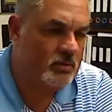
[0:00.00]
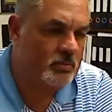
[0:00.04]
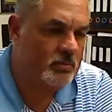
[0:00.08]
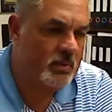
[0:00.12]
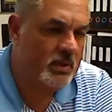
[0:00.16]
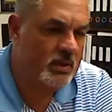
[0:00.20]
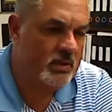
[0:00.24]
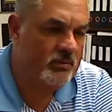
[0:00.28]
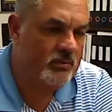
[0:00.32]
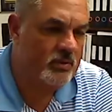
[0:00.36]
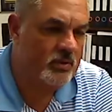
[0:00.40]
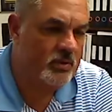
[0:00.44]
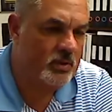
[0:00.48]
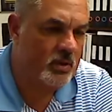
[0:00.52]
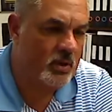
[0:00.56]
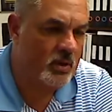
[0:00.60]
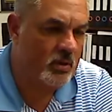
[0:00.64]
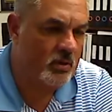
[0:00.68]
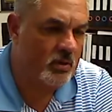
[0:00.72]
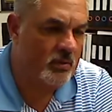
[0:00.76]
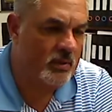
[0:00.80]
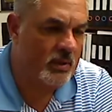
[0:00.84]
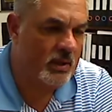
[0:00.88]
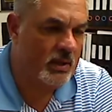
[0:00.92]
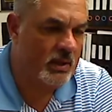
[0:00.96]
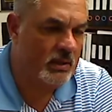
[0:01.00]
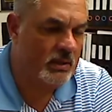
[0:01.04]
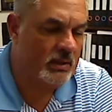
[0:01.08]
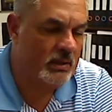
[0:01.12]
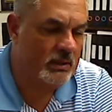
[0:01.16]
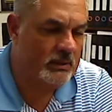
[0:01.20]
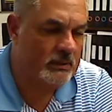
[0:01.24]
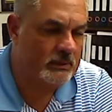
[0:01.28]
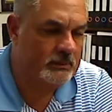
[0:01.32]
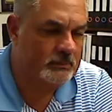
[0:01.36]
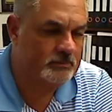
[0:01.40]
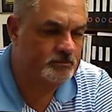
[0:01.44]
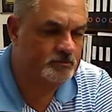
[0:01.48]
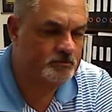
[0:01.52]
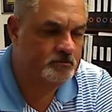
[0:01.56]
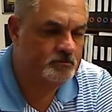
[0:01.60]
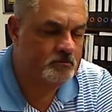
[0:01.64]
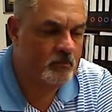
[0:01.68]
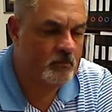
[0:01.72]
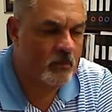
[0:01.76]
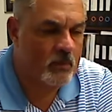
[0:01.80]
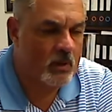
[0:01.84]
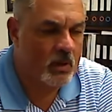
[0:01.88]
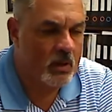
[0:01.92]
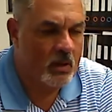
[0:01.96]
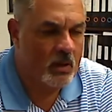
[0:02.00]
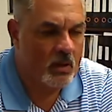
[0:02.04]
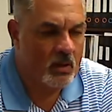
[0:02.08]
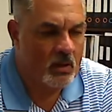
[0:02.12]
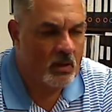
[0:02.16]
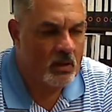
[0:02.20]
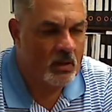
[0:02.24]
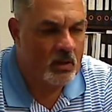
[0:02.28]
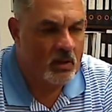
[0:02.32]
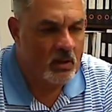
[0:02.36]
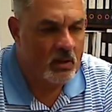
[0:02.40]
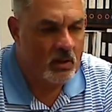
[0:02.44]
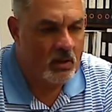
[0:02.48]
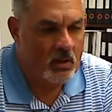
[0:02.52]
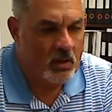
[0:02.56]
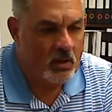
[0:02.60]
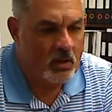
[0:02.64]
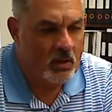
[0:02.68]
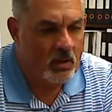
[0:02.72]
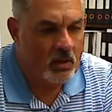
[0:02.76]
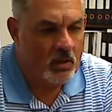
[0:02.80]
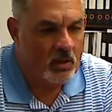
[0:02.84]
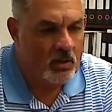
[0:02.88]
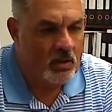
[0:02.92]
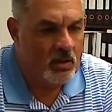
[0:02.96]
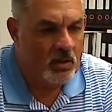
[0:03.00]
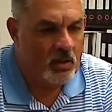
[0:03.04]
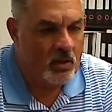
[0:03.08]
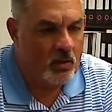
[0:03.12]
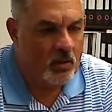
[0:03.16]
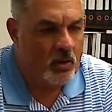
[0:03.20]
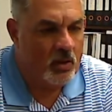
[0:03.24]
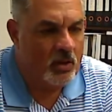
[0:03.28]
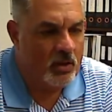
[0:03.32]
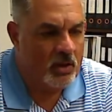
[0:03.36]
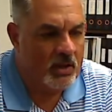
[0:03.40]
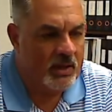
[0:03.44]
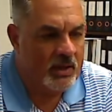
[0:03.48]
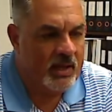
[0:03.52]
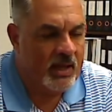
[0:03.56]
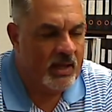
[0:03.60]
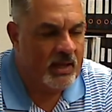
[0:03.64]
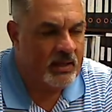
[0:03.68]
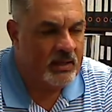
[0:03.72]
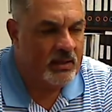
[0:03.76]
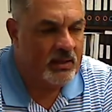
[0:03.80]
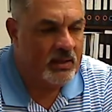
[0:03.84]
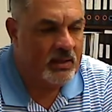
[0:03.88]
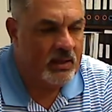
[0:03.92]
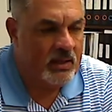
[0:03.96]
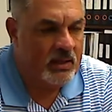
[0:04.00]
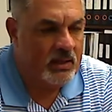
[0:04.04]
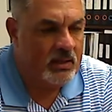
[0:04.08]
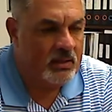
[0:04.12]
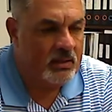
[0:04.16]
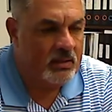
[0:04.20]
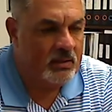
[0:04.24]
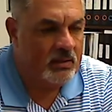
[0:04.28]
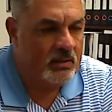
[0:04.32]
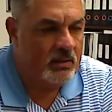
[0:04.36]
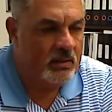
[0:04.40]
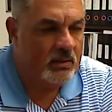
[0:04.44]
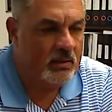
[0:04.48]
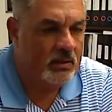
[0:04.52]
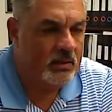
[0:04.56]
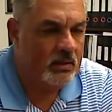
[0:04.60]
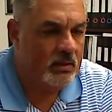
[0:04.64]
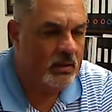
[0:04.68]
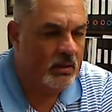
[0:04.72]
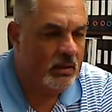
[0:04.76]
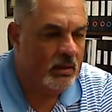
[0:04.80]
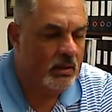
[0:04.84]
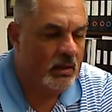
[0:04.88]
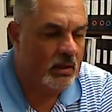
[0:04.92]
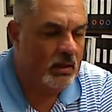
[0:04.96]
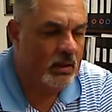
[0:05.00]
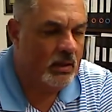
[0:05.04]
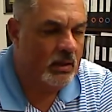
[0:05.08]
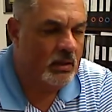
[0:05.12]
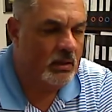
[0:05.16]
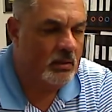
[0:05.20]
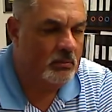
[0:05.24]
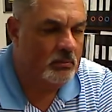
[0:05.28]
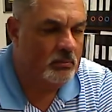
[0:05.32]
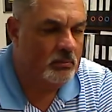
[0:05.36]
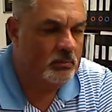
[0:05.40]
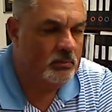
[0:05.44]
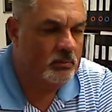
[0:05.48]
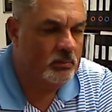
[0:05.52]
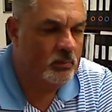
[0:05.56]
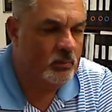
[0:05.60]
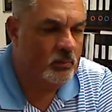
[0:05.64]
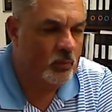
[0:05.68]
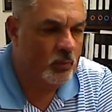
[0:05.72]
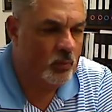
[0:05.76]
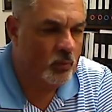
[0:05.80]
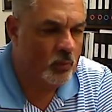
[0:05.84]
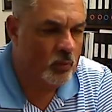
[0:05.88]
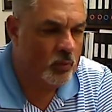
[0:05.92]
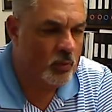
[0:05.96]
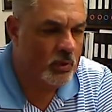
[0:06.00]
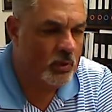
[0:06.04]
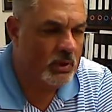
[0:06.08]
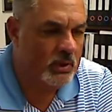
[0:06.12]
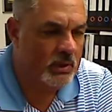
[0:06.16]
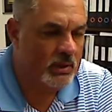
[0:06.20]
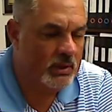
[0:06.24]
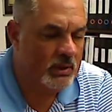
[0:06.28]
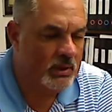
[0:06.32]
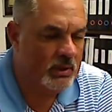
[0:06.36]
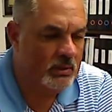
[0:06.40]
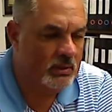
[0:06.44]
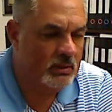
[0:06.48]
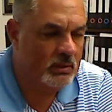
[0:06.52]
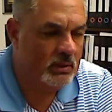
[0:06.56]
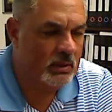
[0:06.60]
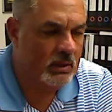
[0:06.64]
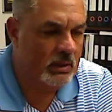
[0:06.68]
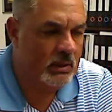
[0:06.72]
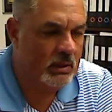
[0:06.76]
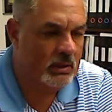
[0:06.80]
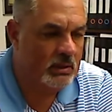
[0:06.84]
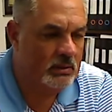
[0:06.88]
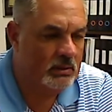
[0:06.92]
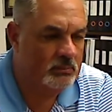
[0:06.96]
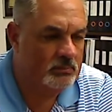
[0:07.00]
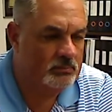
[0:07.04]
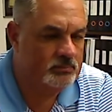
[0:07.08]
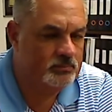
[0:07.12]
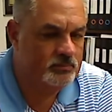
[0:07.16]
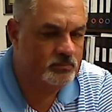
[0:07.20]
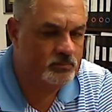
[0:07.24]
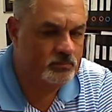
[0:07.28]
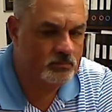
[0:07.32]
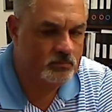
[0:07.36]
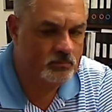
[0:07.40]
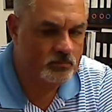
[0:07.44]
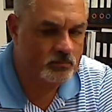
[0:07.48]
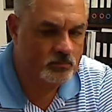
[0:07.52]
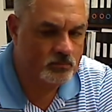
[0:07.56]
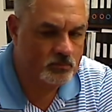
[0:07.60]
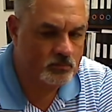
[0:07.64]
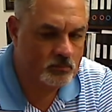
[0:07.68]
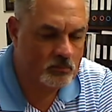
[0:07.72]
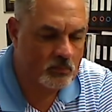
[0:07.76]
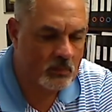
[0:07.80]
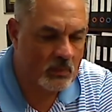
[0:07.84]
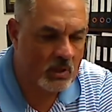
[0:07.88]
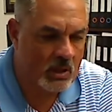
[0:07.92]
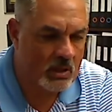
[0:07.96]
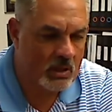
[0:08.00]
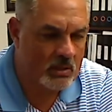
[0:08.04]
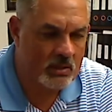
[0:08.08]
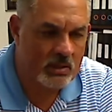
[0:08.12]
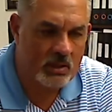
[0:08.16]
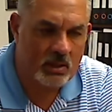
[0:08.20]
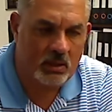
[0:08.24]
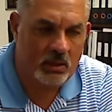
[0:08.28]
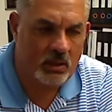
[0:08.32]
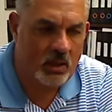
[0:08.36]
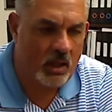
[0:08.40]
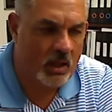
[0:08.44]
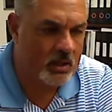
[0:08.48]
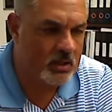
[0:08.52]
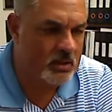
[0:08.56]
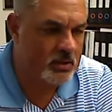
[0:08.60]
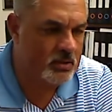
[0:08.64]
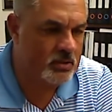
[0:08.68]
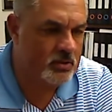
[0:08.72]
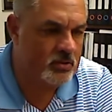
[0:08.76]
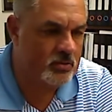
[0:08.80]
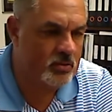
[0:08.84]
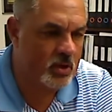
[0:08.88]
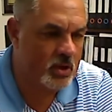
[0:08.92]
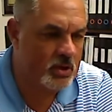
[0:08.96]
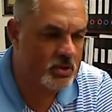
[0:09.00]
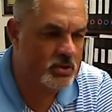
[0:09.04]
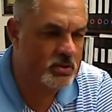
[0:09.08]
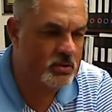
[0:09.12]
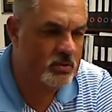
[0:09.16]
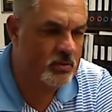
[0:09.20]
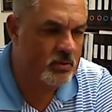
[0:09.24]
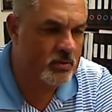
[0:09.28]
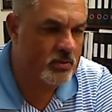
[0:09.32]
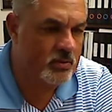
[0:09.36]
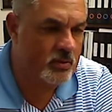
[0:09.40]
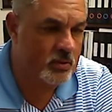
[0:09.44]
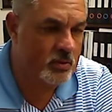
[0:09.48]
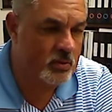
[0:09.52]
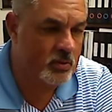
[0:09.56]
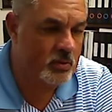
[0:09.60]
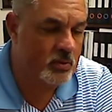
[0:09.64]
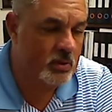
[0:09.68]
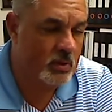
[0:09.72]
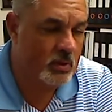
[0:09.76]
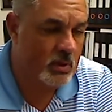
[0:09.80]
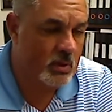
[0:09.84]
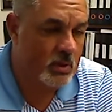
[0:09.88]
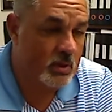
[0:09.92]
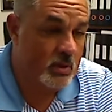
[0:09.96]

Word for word: As many of you know, that, um, you know, Hurricane Ian um, really um, did a lot of destruction through